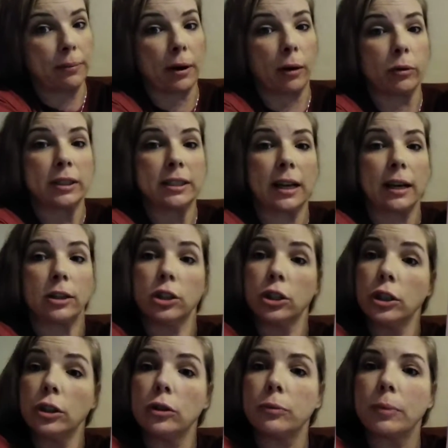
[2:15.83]
Now we say
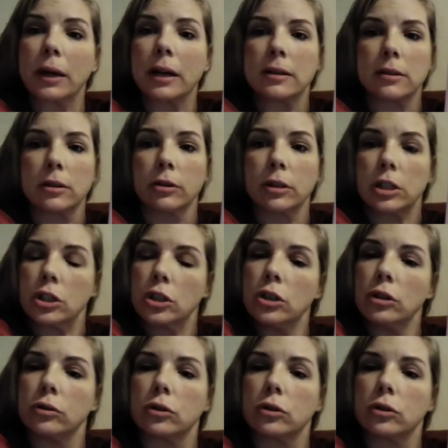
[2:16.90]
2 because there is 2.